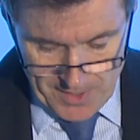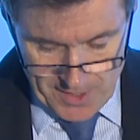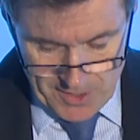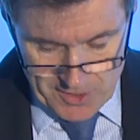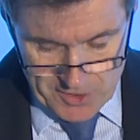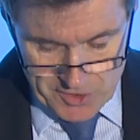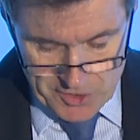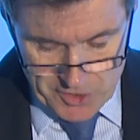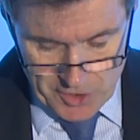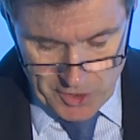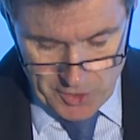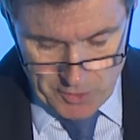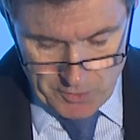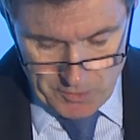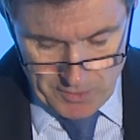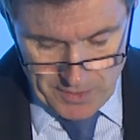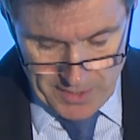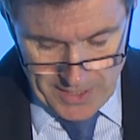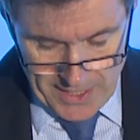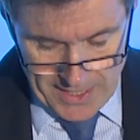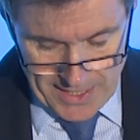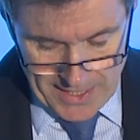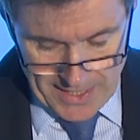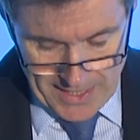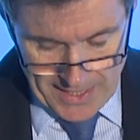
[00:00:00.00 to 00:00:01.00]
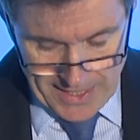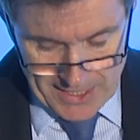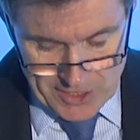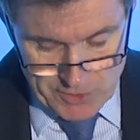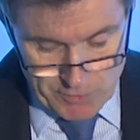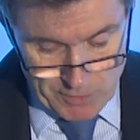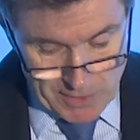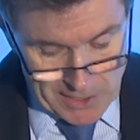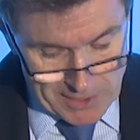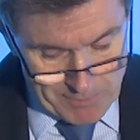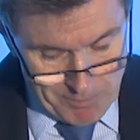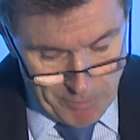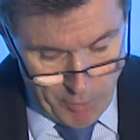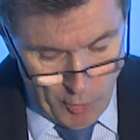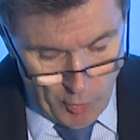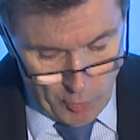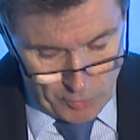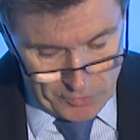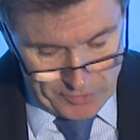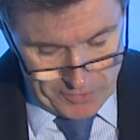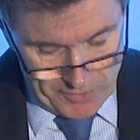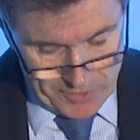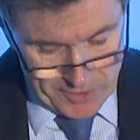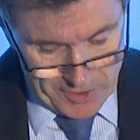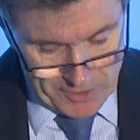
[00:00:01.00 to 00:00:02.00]
So uh, it's really
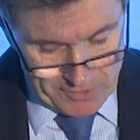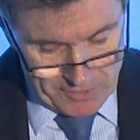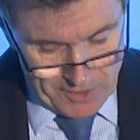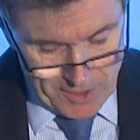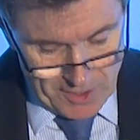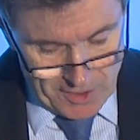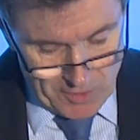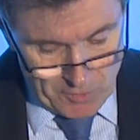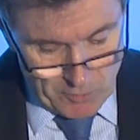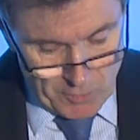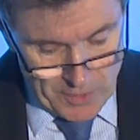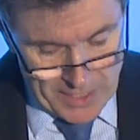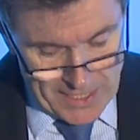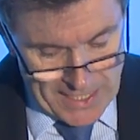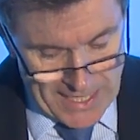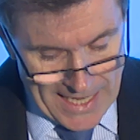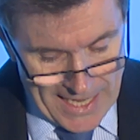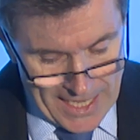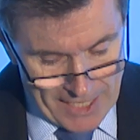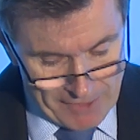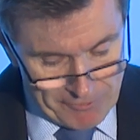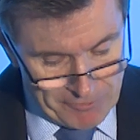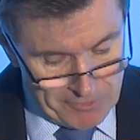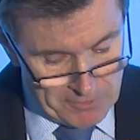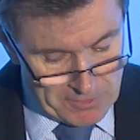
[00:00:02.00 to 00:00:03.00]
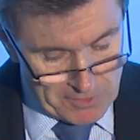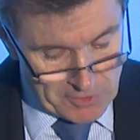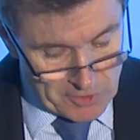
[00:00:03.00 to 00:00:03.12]
important that we have